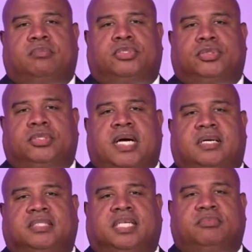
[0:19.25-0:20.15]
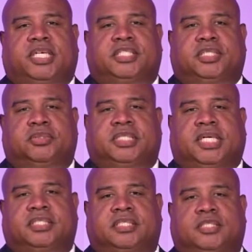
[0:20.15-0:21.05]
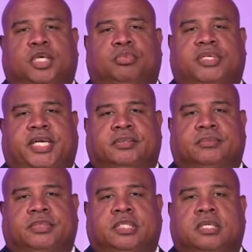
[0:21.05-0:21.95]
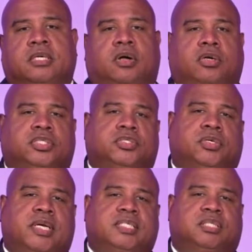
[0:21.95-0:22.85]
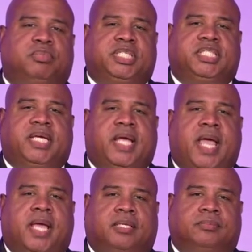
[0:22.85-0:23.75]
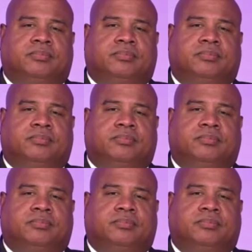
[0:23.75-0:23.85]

Baruch College Alumni Association, Incorporated, also known as the BCAA.